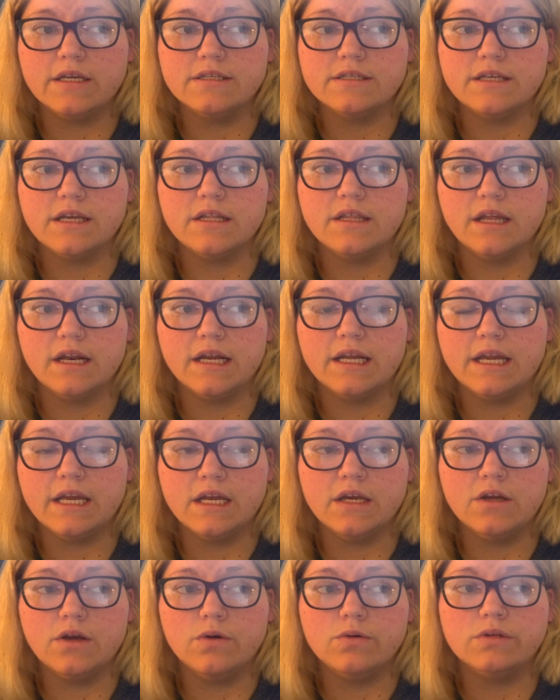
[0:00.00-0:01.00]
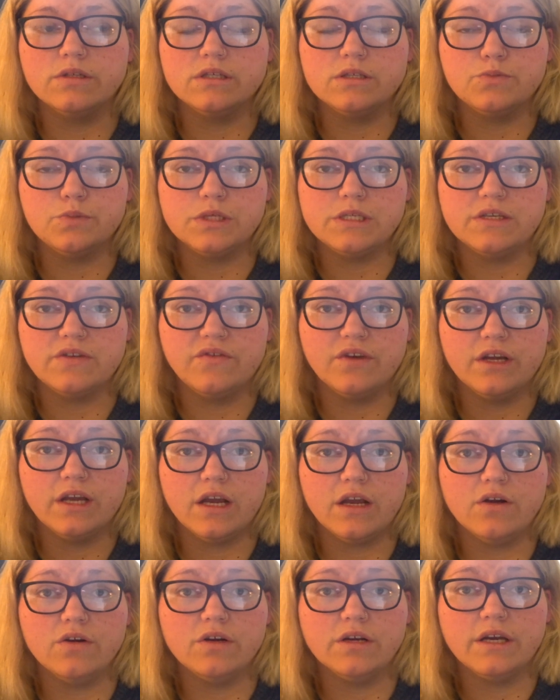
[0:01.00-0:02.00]
said that I can't go in a specific
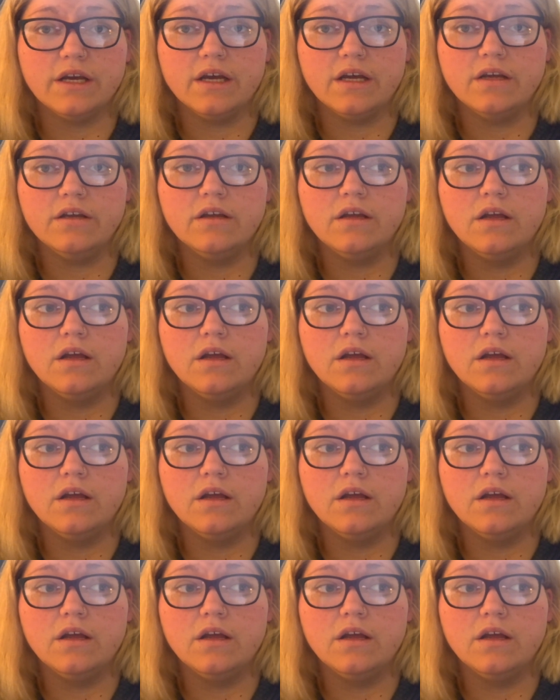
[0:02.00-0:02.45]
area